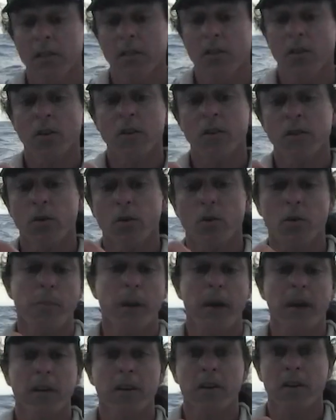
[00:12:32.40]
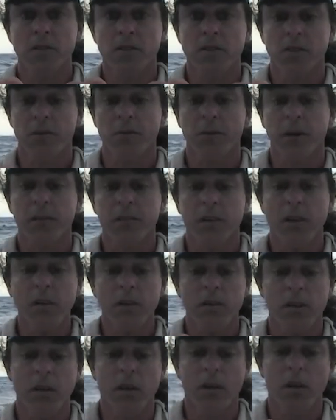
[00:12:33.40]
knot or a Paternoster rig knot.
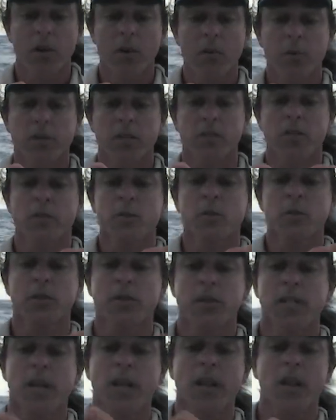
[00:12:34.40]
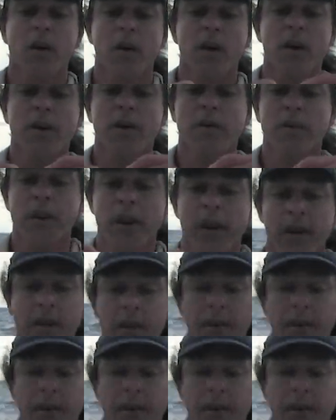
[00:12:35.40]
We just twist our line around and